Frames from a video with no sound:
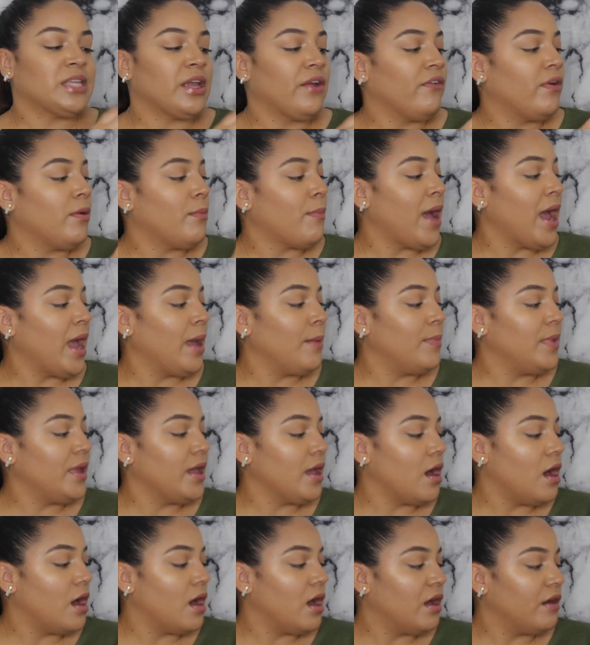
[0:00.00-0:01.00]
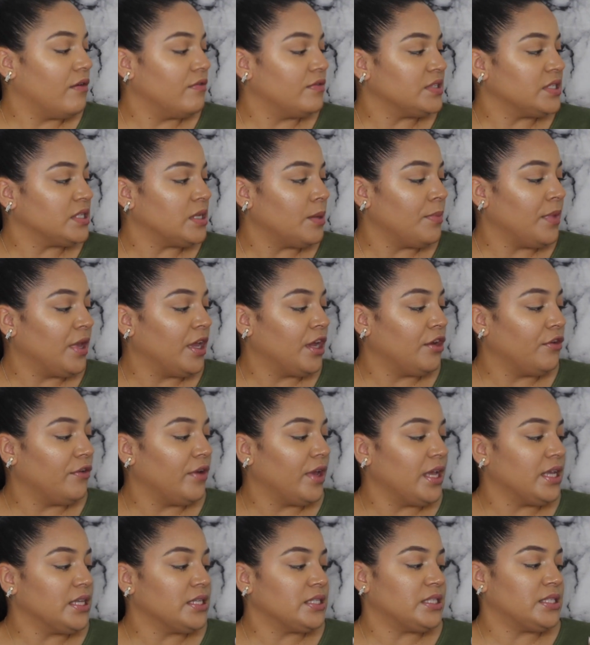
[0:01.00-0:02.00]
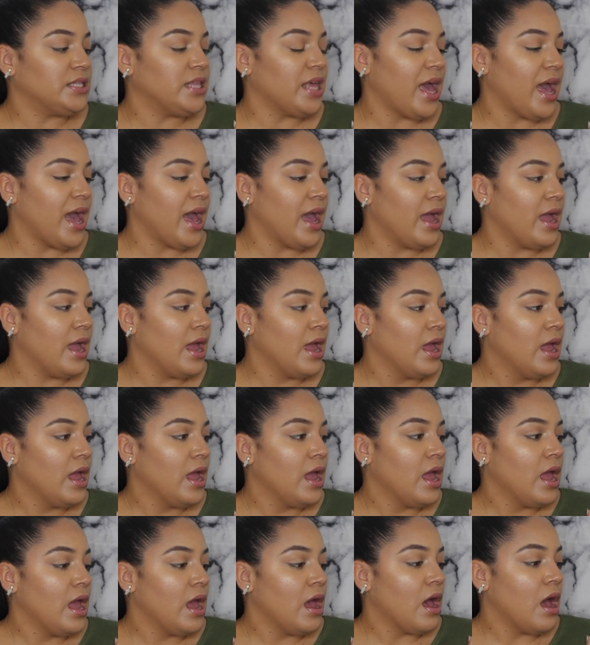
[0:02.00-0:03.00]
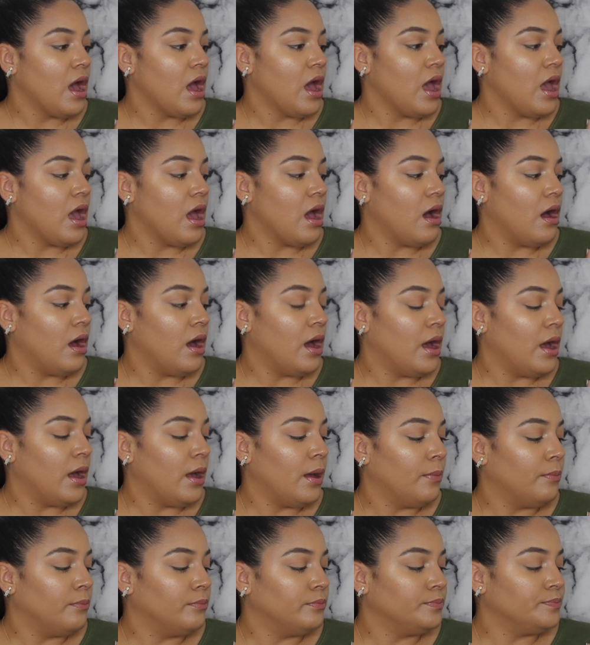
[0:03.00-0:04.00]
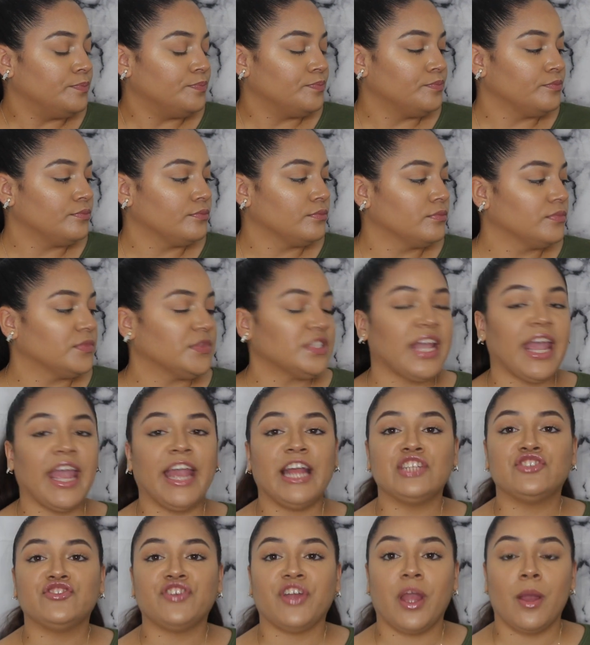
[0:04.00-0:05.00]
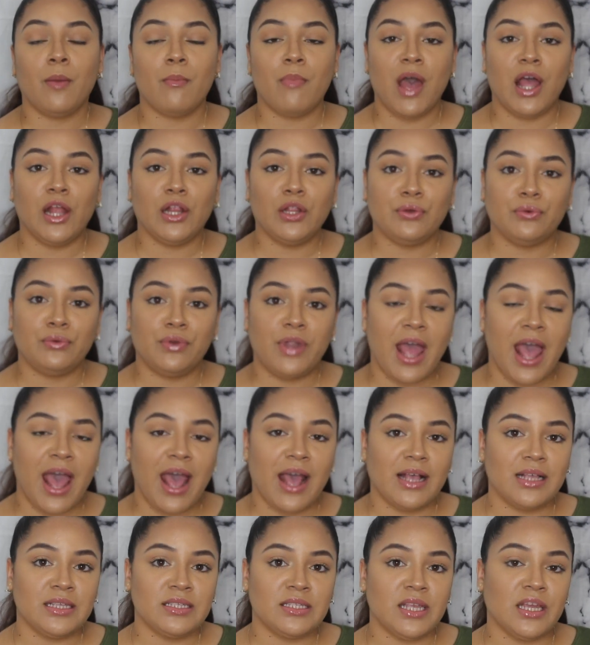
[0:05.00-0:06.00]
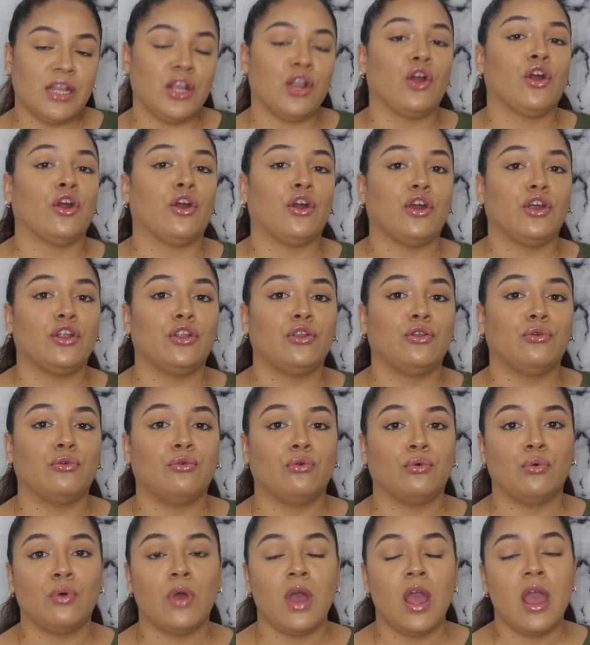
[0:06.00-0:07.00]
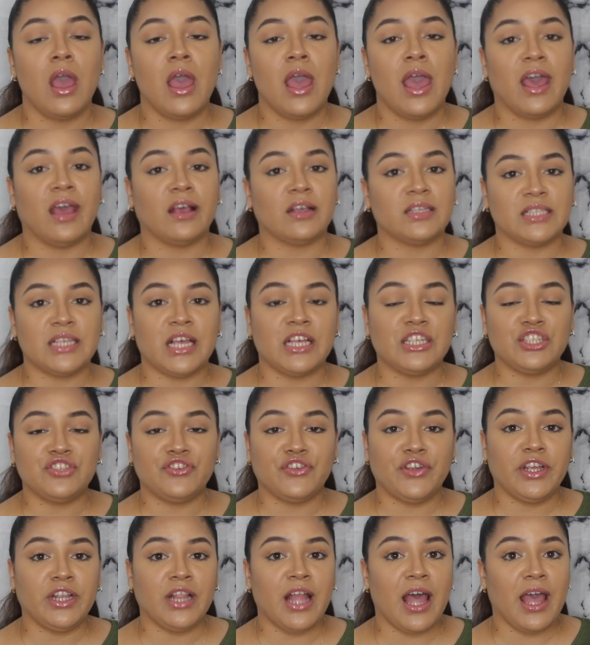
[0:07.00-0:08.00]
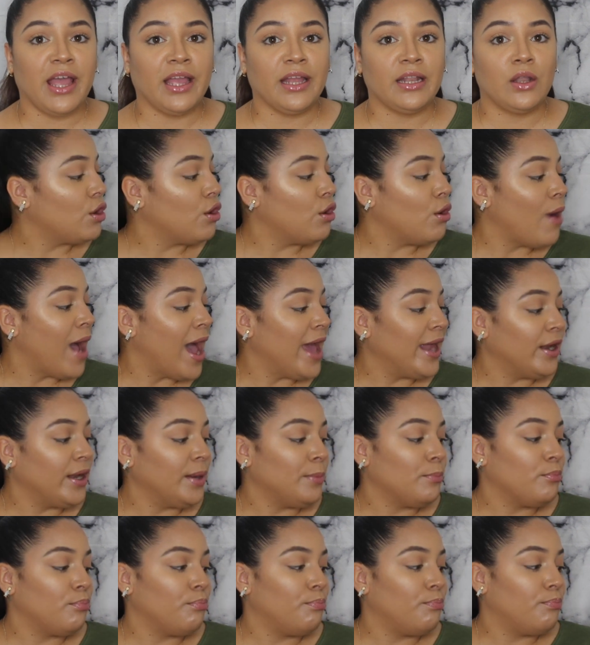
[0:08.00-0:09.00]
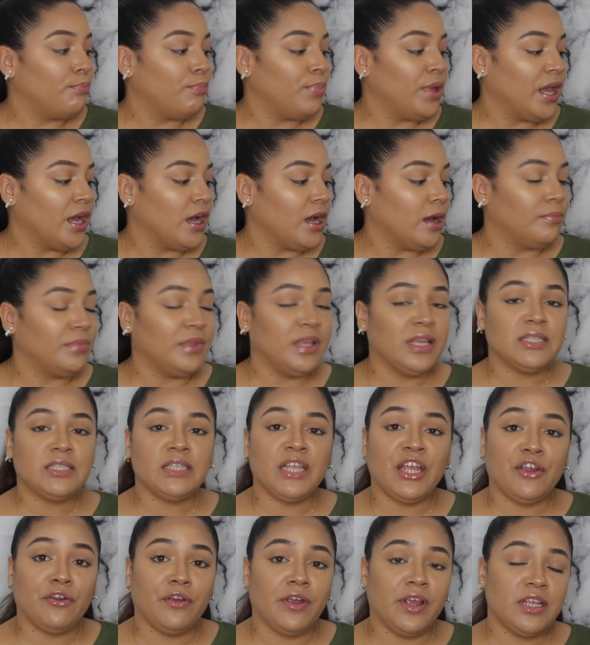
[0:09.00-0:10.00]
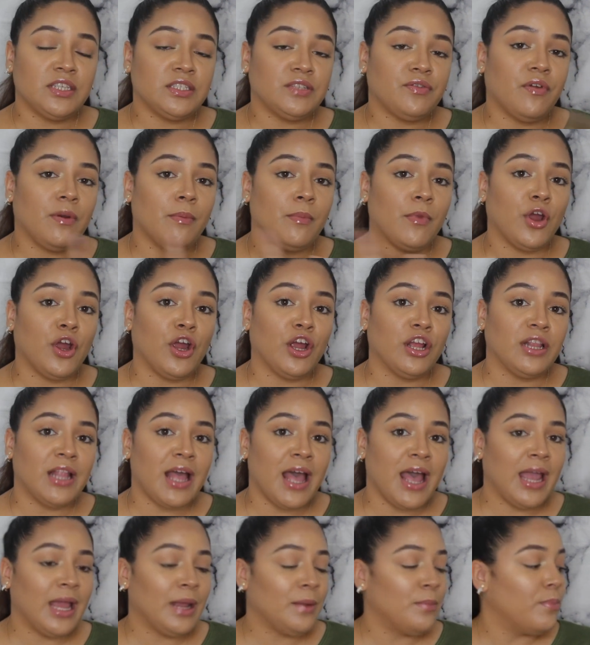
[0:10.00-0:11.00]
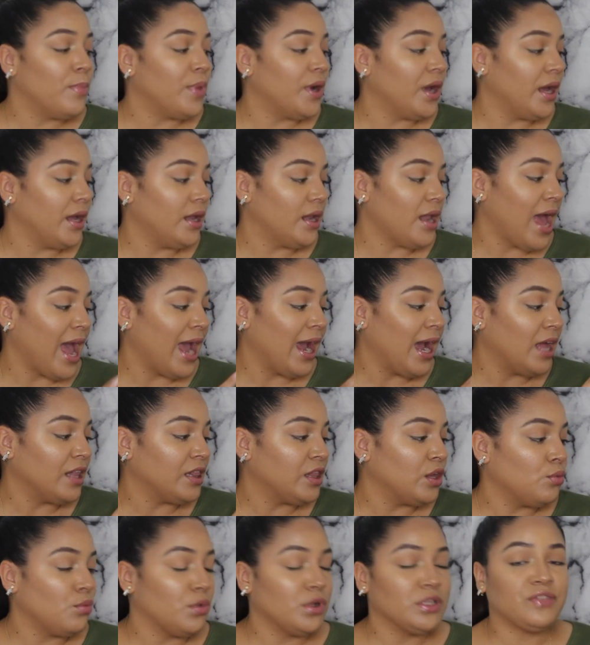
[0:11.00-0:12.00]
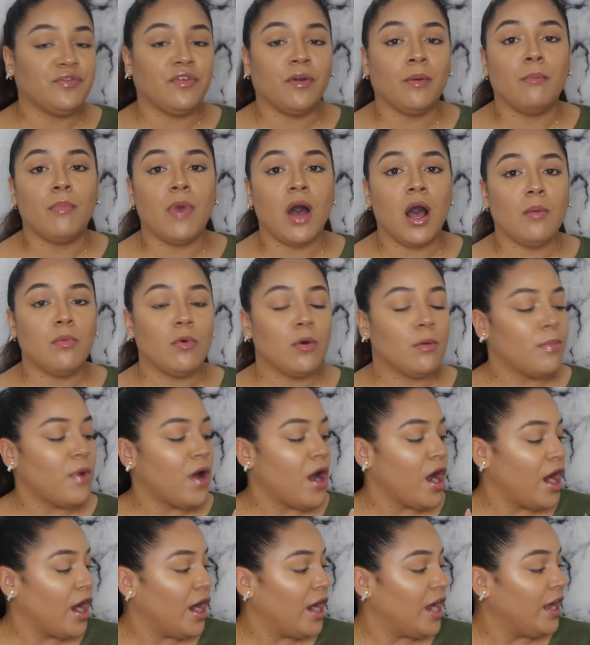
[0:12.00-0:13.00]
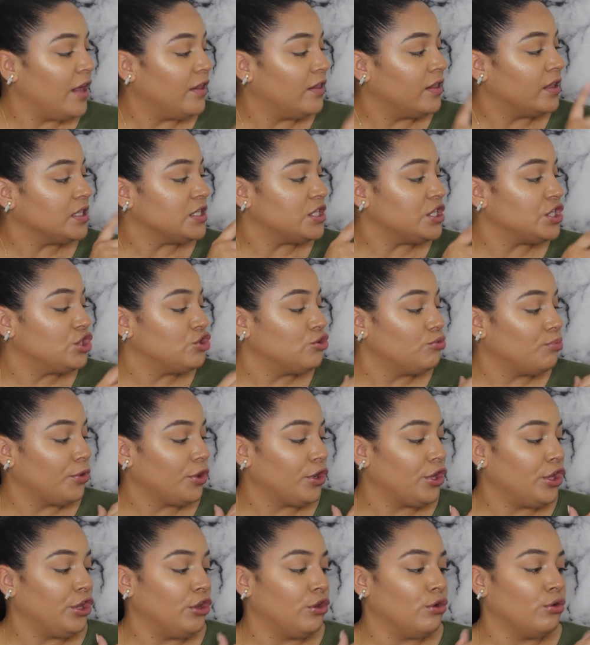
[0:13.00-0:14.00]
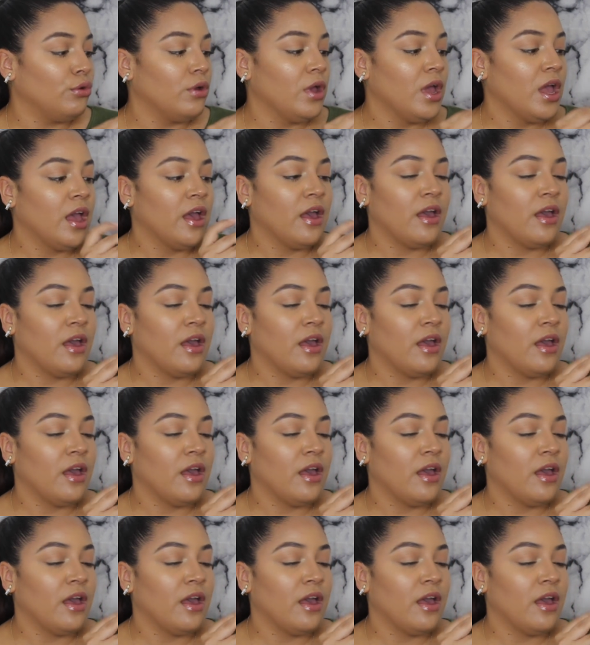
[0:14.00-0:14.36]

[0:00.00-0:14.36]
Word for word: They remind me of some earrings that Adrienne Malone has in her new accessory line. So I didn't pick up these earrings from her line, but I got the ones from Bauble Bar, and super cute.